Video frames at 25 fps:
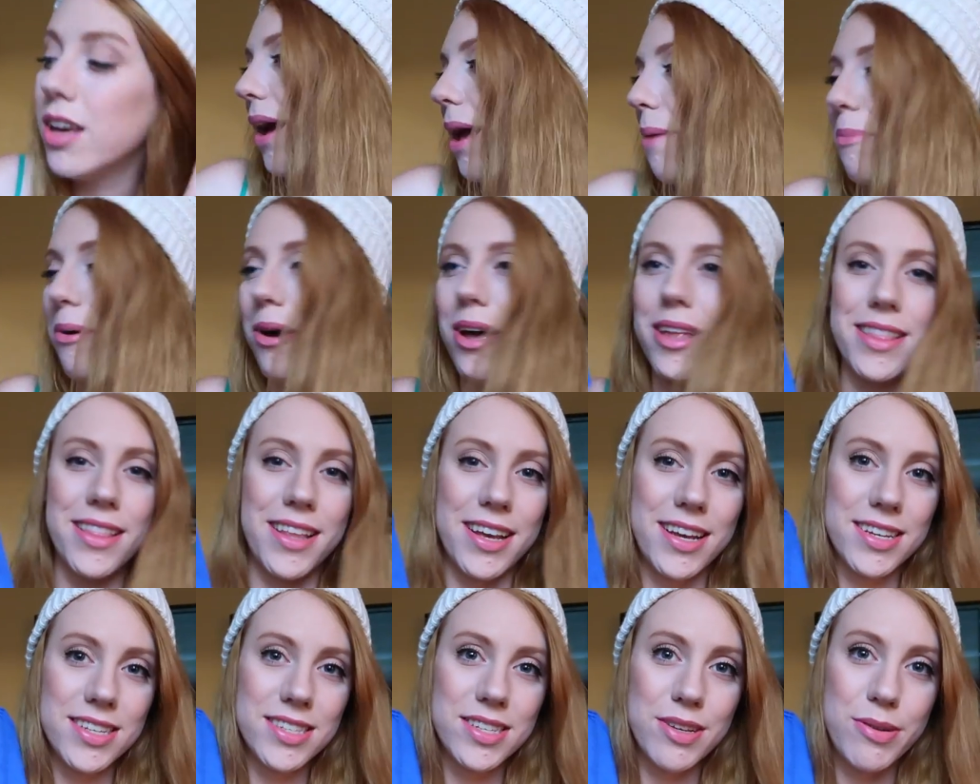I bought
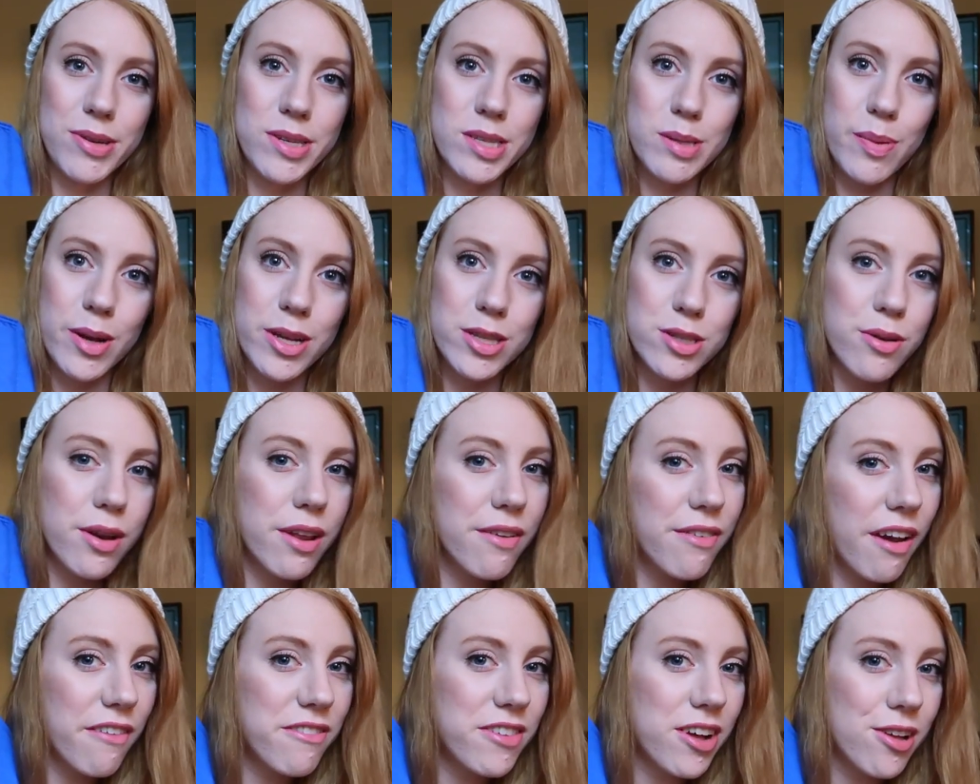this, it was about
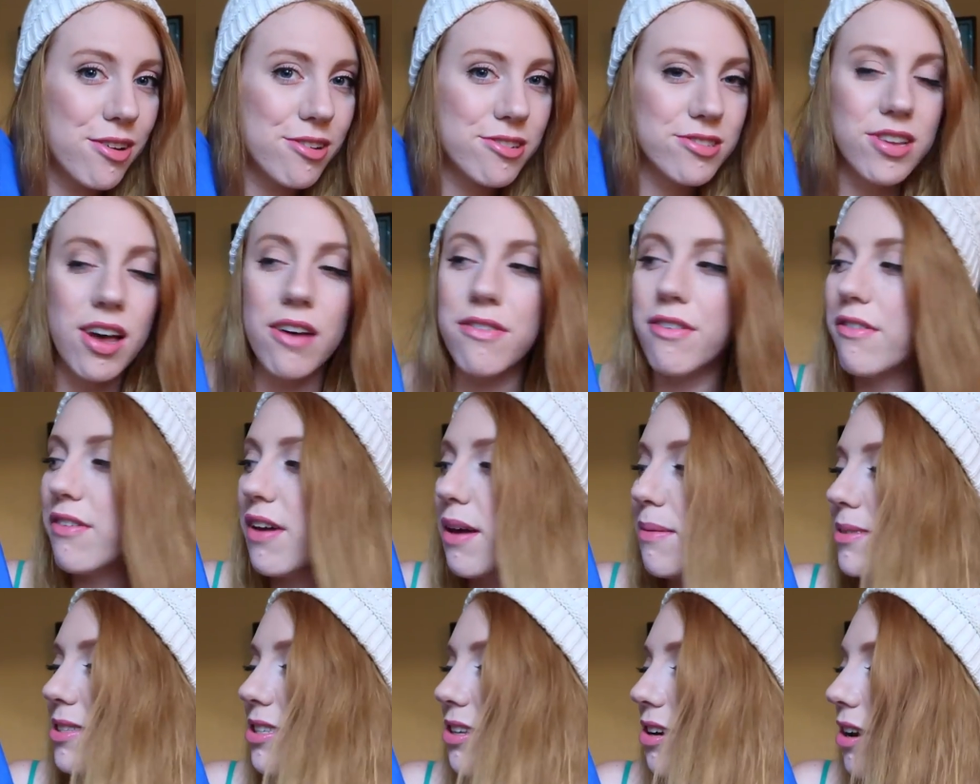$25 off of
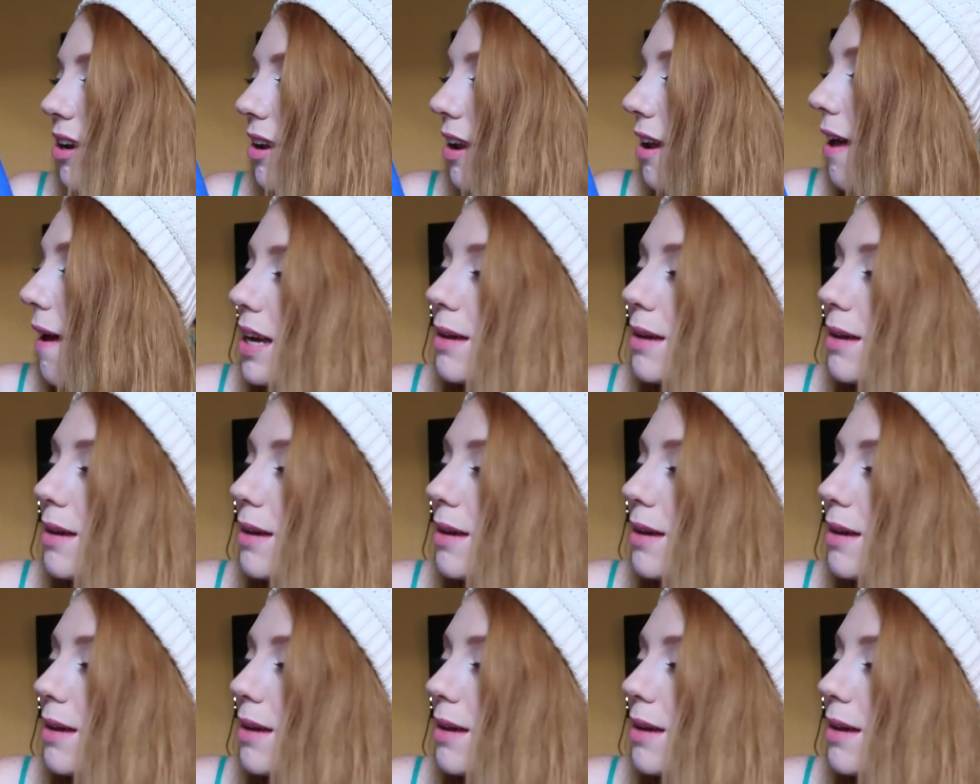Amazon.